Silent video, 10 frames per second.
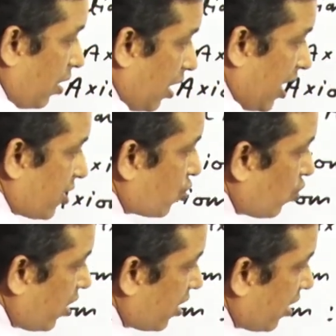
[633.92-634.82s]
As
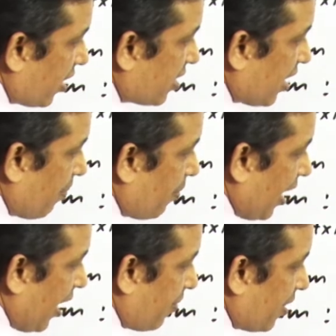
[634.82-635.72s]
shown in the example I
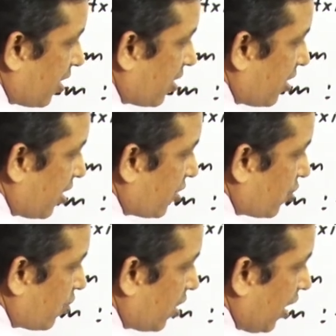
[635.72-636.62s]
have written, dear
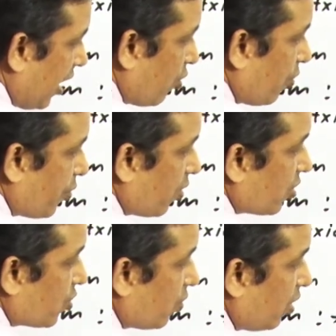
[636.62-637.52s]
student, I hope you
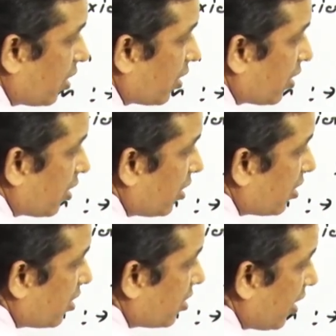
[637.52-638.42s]
understood. This
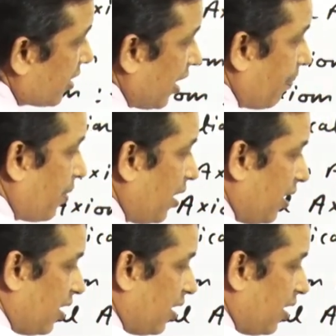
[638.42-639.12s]
is the example.